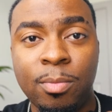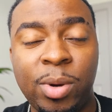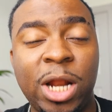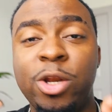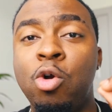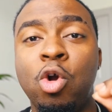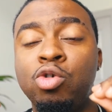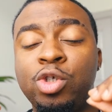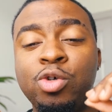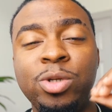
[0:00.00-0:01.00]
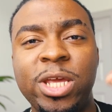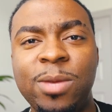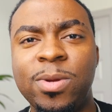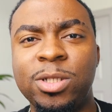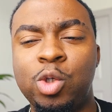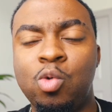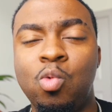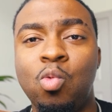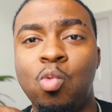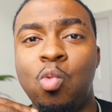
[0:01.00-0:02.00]
but I don't go too deep
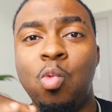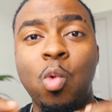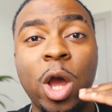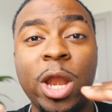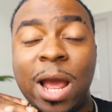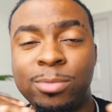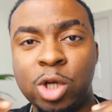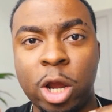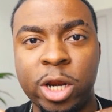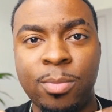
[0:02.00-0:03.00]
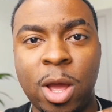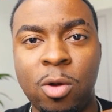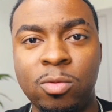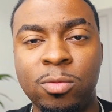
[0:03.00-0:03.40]
into what I'm talking about.